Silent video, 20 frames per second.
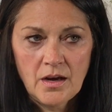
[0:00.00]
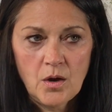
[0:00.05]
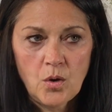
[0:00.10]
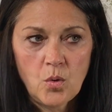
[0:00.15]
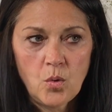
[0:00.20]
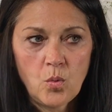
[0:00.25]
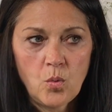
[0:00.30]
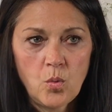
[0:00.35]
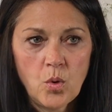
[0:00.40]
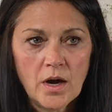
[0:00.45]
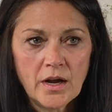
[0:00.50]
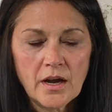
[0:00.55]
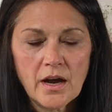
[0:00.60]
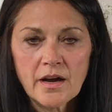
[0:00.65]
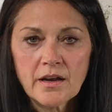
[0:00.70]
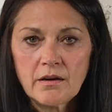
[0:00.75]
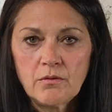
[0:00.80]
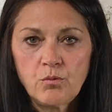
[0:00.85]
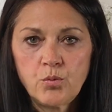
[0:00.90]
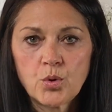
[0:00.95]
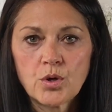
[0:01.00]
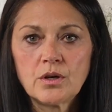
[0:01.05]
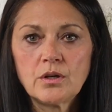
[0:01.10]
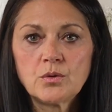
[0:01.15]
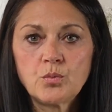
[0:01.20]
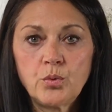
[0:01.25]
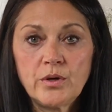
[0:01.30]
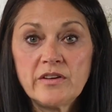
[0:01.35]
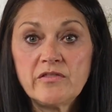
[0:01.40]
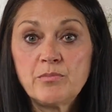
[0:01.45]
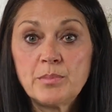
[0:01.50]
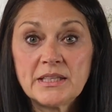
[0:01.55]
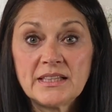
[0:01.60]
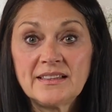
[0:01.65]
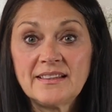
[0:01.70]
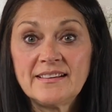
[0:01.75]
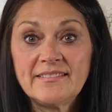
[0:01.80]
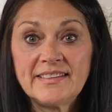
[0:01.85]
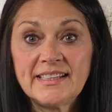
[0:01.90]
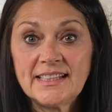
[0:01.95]
what kind of world we've been
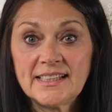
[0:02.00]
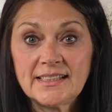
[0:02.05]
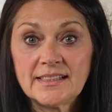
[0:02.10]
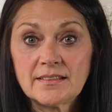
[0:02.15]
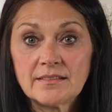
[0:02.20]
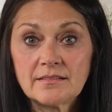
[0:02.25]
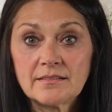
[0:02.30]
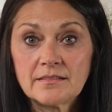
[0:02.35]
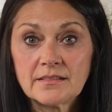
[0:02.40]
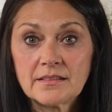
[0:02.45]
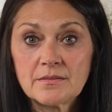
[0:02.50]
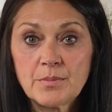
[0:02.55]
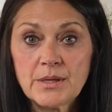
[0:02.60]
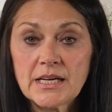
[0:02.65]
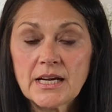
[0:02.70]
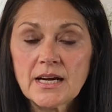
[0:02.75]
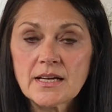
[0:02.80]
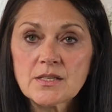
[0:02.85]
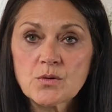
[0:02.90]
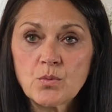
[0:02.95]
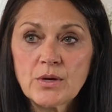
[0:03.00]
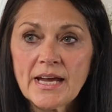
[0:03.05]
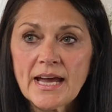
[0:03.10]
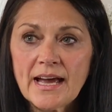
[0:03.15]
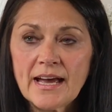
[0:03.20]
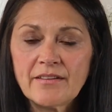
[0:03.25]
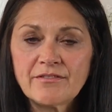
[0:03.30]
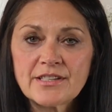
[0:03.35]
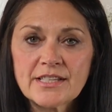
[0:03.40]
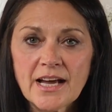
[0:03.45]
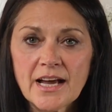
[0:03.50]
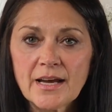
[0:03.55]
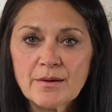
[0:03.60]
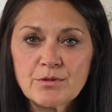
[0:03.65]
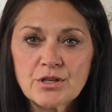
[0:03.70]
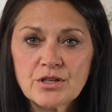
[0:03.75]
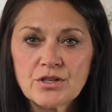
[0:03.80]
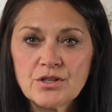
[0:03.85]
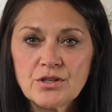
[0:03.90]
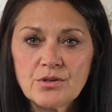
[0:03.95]
living in, because we have time
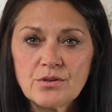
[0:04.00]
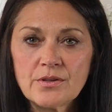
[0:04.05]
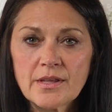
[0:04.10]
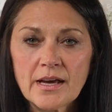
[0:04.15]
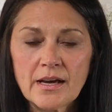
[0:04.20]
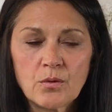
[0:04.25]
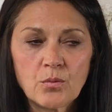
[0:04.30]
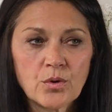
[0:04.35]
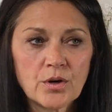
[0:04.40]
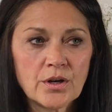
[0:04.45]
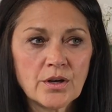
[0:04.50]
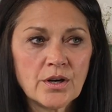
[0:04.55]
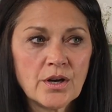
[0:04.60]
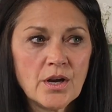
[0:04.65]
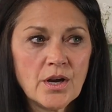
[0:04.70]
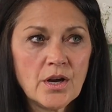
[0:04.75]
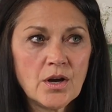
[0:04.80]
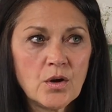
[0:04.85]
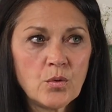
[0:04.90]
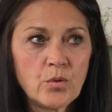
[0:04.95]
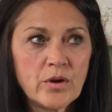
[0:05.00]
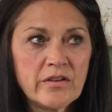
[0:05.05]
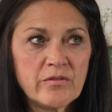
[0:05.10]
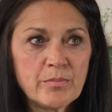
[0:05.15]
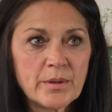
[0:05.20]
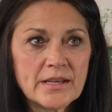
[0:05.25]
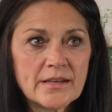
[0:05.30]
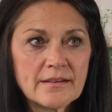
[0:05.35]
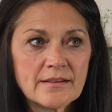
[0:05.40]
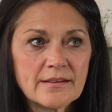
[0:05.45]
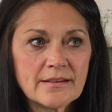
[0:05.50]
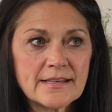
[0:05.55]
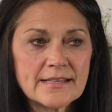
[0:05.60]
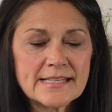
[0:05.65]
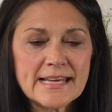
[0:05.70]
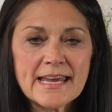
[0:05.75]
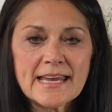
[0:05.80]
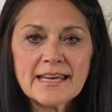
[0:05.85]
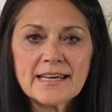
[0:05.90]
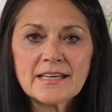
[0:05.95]
to do that. We've been
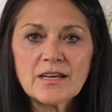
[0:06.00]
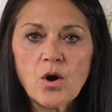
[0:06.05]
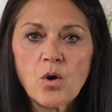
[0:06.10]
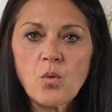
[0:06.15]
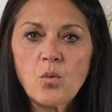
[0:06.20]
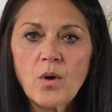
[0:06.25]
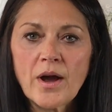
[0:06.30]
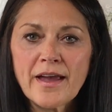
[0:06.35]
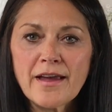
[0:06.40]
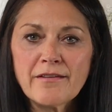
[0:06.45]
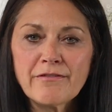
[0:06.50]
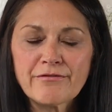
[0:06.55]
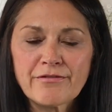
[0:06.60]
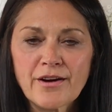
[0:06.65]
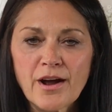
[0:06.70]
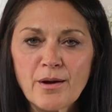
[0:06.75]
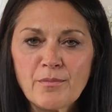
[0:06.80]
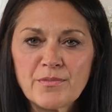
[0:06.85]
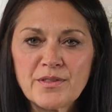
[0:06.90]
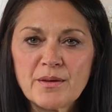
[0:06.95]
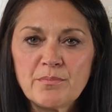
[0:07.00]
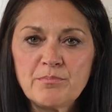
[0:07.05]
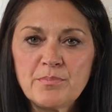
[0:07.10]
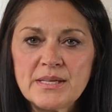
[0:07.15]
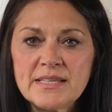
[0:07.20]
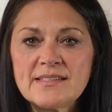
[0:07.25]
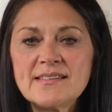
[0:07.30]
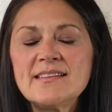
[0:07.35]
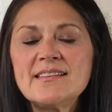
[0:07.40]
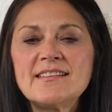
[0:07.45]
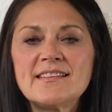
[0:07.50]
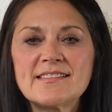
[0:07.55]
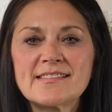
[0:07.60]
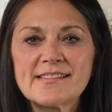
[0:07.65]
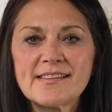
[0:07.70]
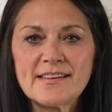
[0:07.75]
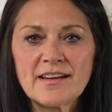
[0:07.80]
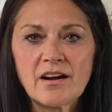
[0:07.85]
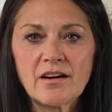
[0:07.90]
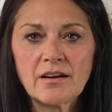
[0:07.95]
taken away from the busyness
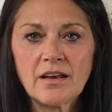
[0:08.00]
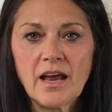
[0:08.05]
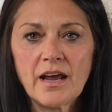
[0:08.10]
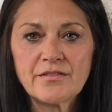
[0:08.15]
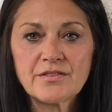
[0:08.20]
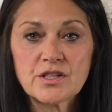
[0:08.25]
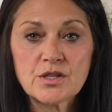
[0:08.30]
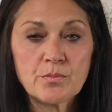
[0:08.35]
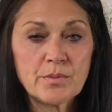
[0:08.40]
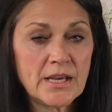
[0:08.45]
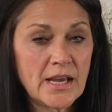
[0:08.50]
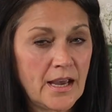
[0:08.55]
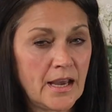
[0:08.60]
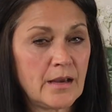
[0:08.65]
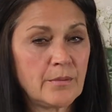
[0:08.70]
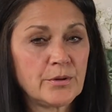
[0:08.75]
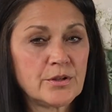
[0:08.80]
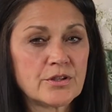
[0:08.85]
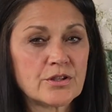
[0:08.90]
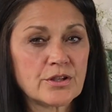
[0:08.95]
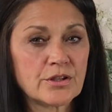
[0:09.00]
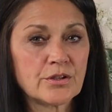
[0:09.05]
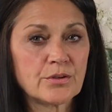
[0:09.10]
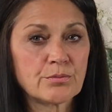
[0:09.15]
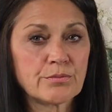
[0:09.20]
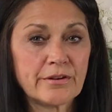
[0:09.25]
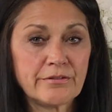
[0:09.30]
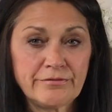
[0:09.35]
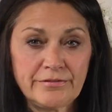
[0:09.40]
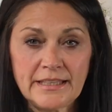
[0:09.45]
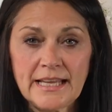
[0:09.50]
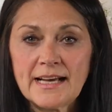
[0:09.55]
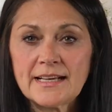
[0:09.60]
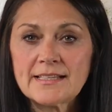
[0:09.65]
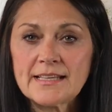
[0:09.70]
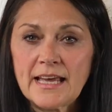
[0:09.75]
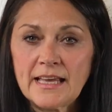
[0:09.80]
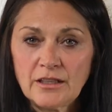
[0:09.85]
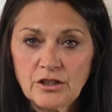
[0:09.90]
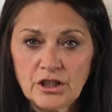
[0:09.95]
in our lives to be able to
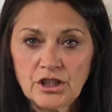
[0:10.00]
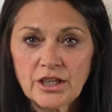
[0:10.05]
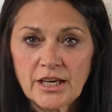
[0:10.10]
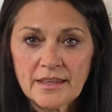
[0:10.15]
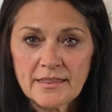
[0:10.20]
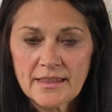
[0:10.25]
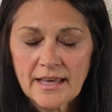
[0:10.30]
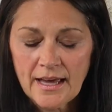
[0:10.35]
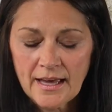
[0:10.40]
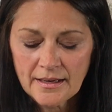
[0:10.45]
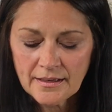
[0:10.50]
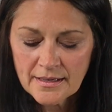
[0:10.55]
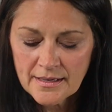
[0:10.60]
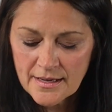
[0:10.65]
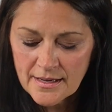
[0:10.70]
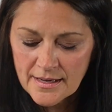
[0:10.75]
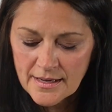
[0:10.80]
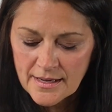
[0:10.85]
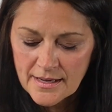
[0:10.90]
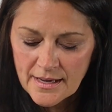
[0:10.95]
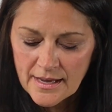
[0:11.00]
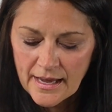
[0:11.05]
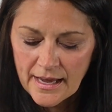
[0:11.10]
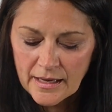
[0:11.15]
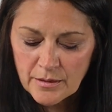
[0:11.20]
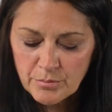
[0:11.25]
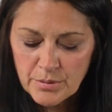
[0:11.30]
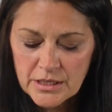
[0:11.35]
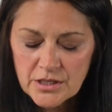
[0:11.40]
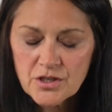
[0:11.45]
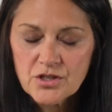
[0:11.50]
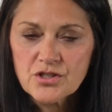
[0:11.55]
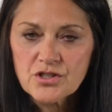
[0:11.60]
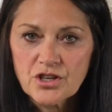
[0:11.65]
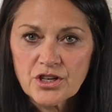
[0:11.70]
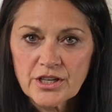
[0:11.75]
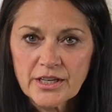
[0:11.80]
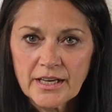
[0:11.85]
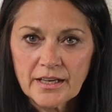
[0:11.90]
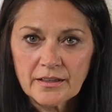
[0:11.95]
reflect and look at that and be
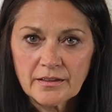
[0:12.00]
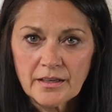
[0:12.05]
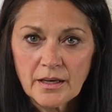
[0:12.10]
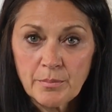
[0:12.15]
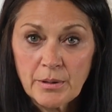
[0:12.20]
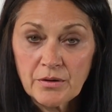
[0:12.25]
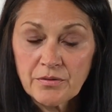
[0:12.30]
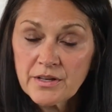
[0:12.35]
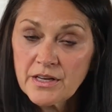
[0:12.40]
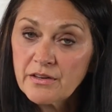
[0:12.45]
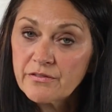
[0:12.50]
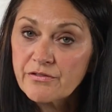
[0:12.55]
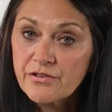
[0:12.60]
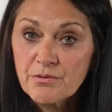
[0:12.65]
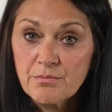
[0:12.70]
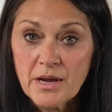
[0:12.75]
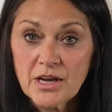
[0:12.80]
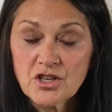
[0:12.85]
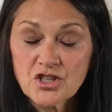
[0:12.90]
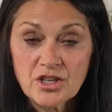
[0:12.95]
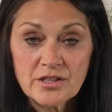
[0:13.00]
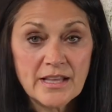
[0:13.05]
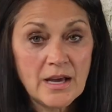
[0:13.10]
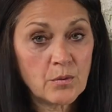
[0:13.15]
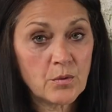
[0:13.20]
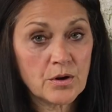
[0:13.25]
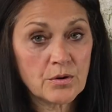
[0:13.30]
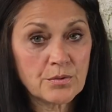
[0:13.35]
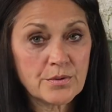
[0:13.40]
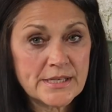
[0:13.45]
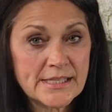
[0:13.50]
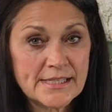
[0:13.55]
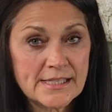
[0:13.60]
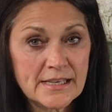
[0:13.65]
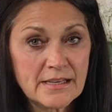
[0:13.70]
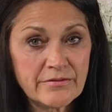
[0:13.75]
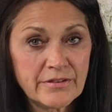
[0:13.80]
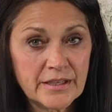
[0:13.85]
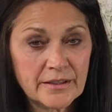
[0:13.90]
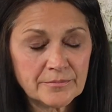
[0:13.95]
discerning about the information that we're
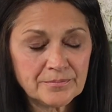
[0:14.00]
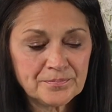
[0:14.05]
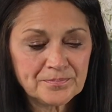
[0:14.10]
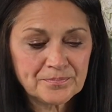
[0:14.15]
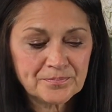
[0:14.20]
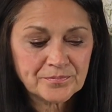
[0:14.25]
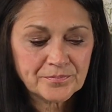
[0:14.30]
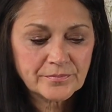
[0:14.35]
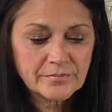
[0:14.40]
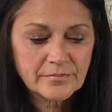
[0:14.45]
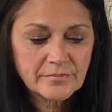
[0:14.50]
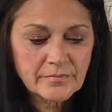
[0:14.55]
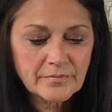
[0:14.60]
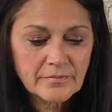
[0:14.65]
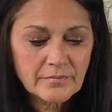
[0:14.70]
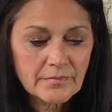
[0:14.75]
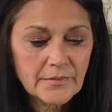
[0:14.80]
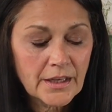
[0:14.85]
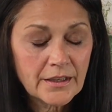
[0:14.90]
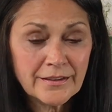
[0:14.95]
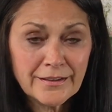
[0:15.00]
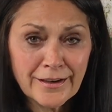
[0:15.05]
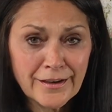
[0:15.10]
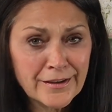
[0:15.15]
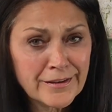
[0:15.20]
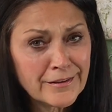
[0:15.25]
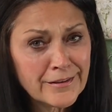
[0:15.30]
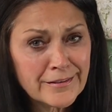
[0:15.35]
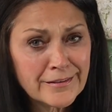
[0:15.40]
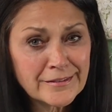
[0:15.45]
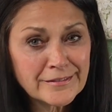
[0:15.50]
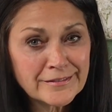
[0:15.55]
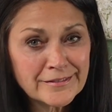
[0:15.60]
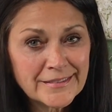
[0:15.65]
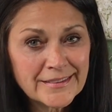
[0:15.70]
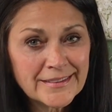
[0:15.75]
receiving. Not all,